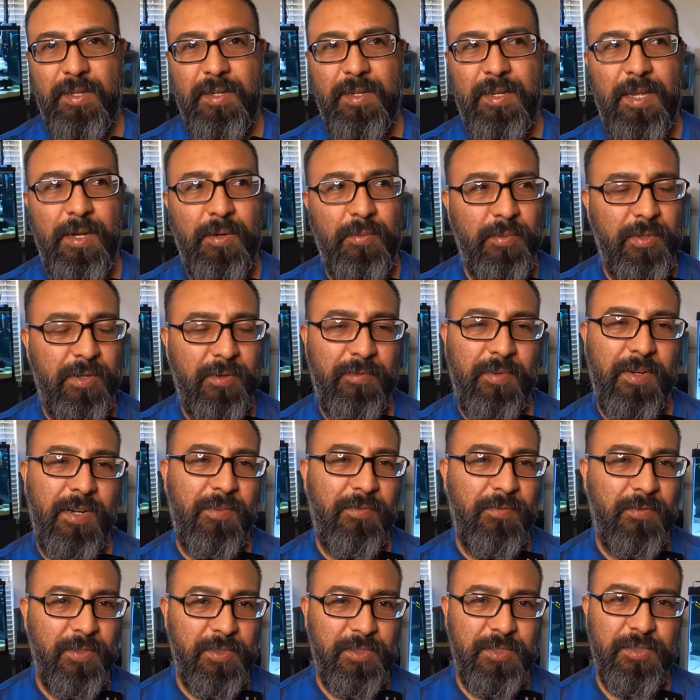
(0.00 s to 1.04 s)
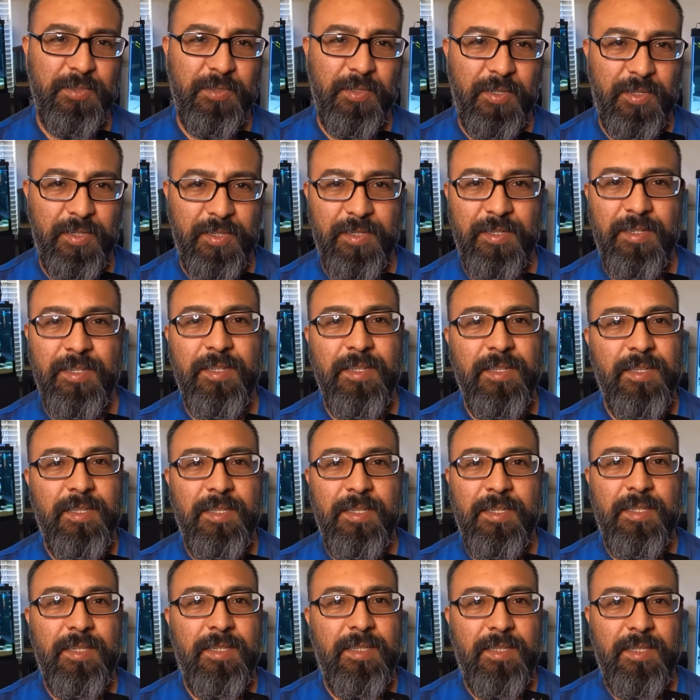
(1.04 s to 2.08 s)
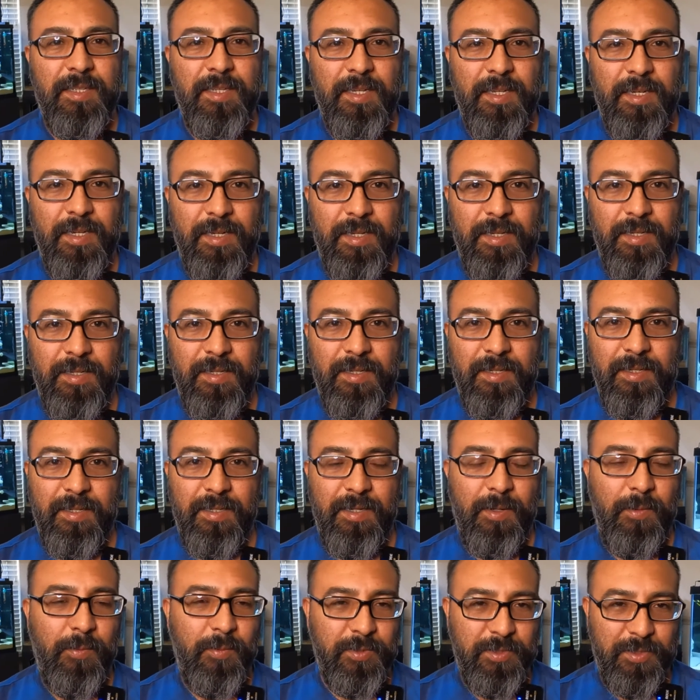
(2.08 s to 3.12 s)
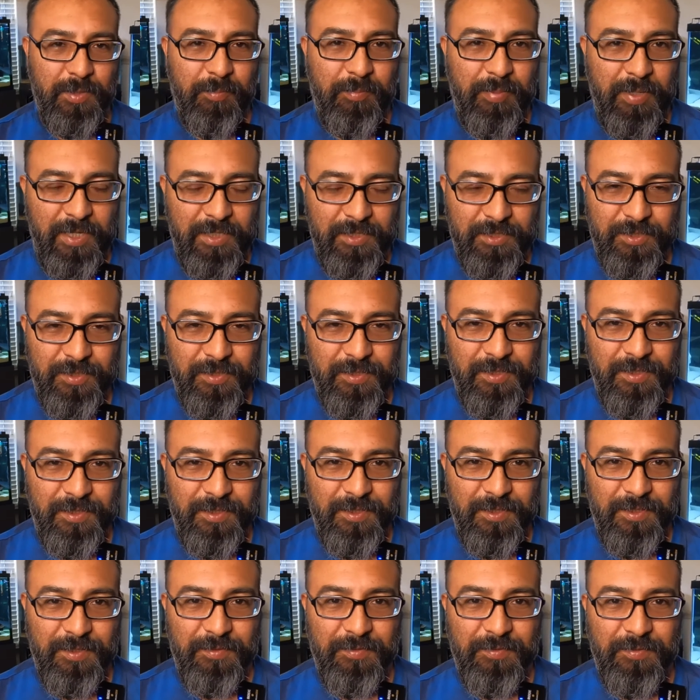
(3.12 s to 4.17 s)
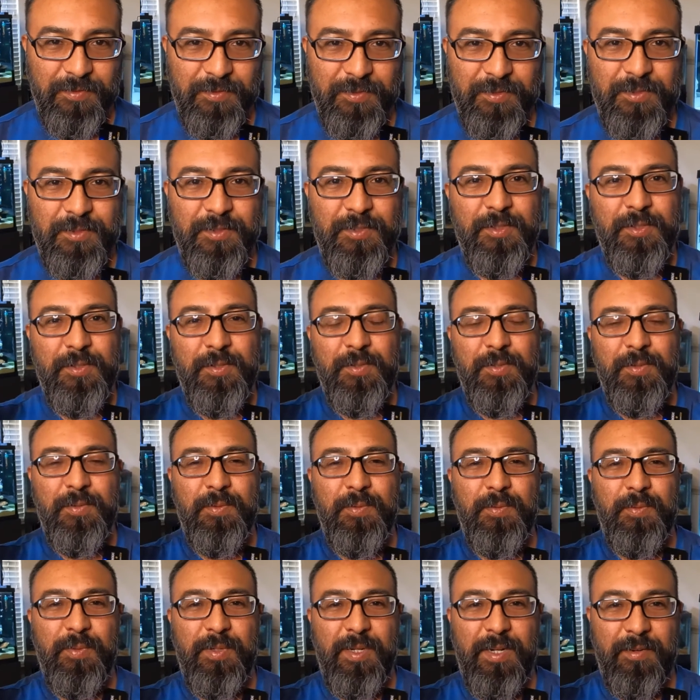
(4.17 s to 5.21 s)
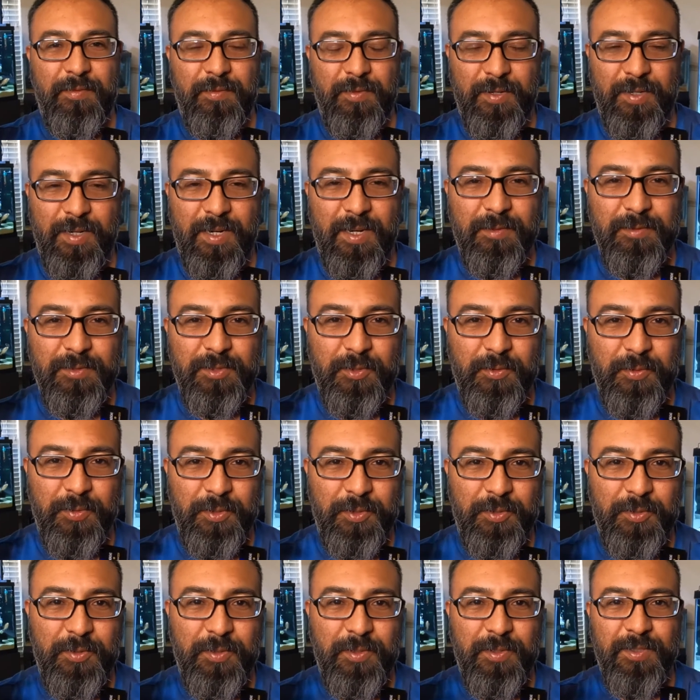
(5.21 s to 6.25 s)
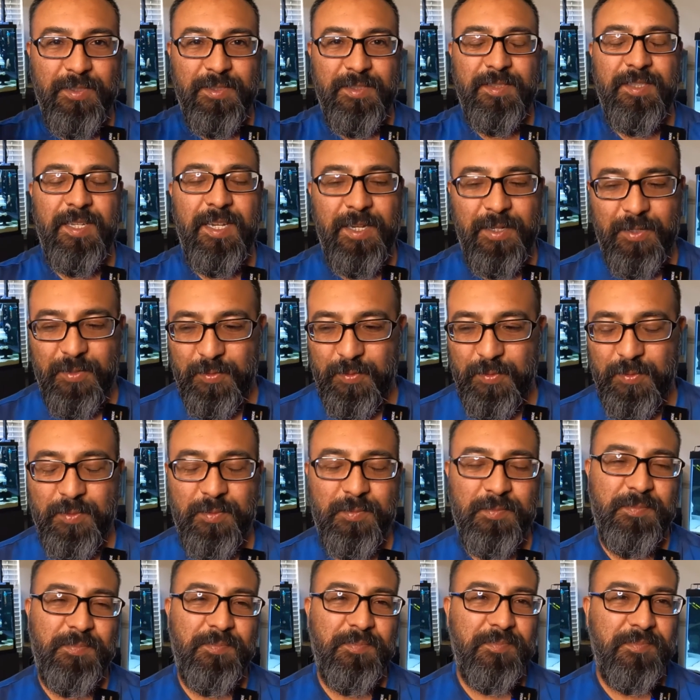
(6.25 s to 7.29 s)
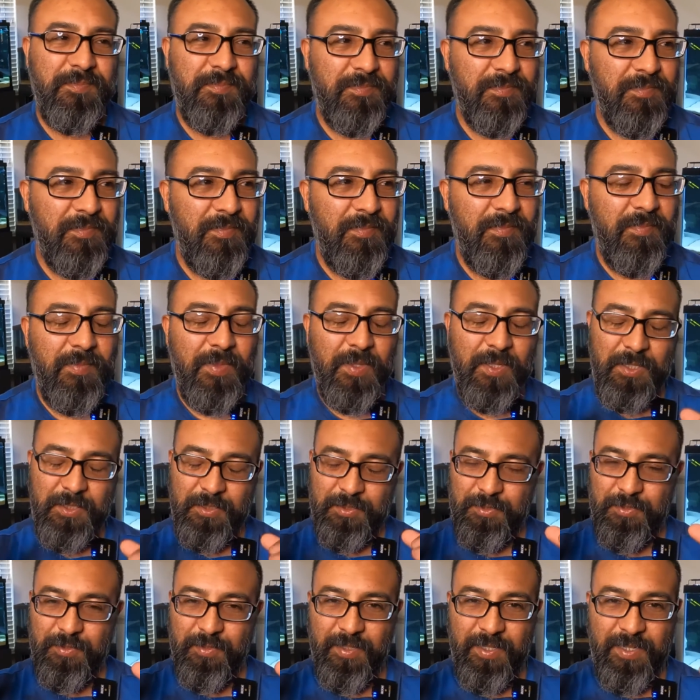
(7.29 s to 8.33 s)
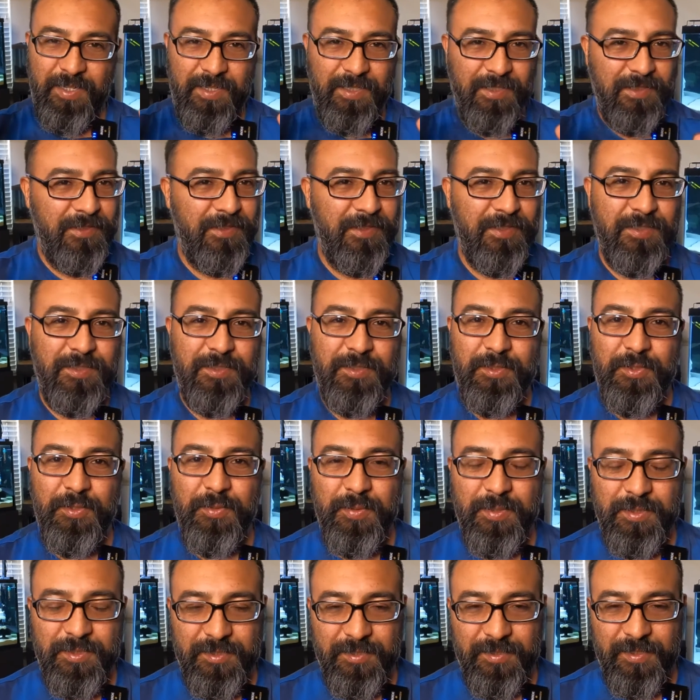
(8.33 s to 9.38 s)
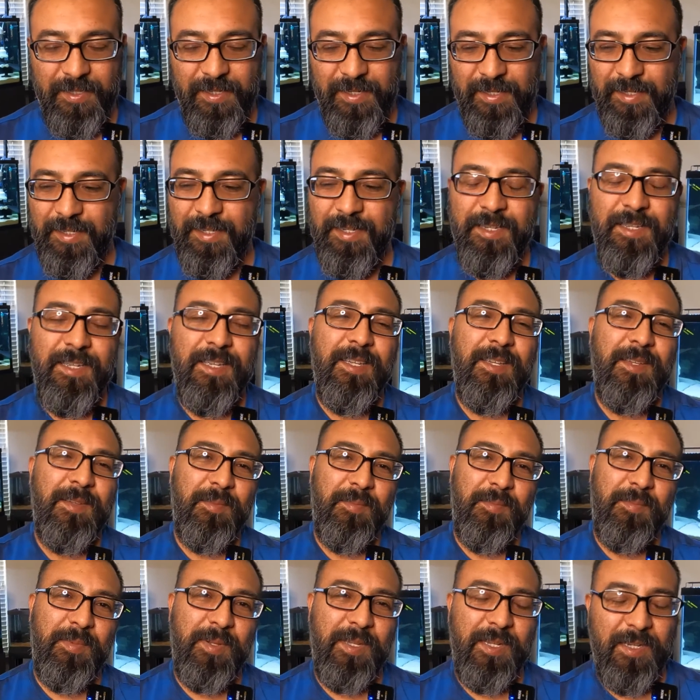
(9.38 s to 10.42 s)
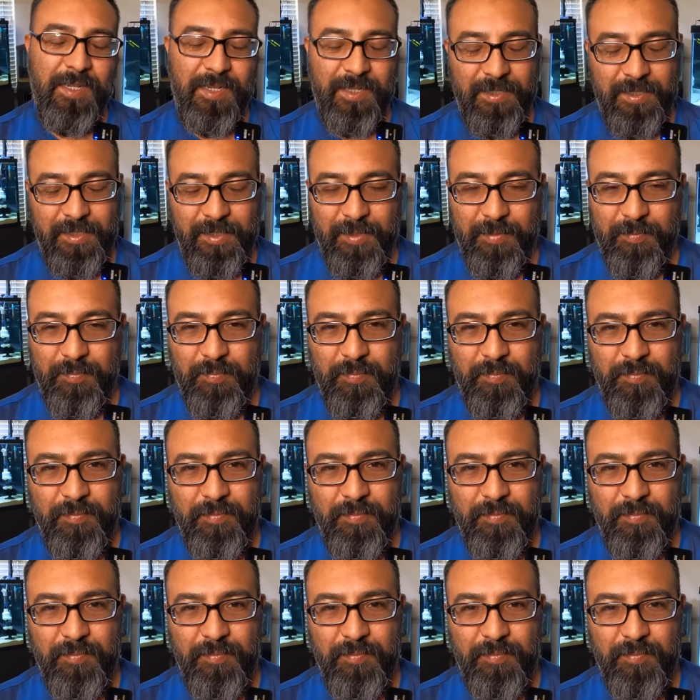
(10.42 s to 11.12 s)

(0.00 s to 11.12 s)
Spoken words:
Now, whenever I first started, I wasn't patient enough to, whenever I was going through the cycle, to let it just do its thing. But I did